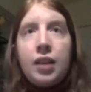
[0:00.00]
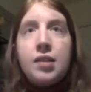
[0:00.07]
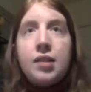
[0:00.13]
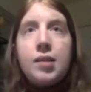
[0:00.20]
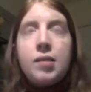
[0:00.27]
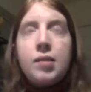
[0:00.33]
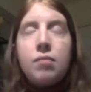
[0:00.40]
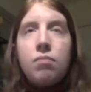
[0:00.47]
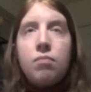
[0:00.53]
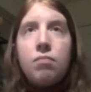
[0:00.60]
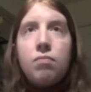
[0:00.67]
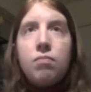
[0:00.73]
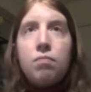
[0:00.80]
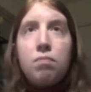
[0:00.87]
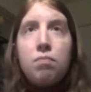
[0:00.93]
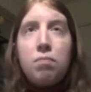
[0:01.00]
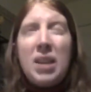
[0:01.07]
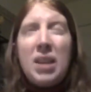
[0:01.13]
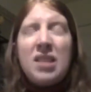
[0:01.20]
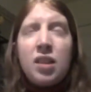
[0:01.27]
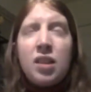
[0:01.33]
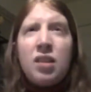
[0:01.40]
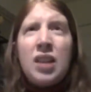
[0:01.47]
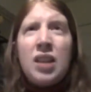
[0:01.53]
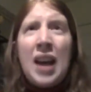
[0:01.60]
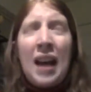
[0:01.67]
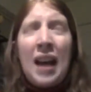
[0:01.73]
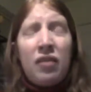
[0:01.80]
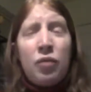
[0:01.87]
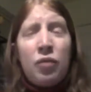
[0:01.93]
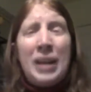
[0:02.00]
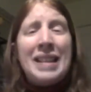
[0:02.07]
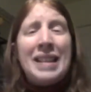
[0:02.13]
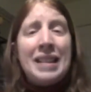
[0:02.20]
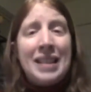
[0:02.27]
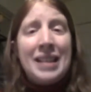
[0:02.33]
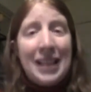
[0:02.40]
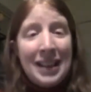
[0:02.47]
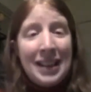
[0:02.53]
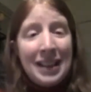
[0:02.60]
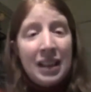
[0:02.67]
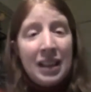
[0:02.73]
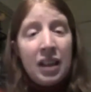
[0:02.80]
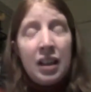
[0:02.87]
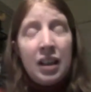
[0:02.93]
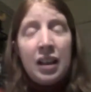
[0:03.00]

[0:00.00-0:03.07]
That's basically halfway done.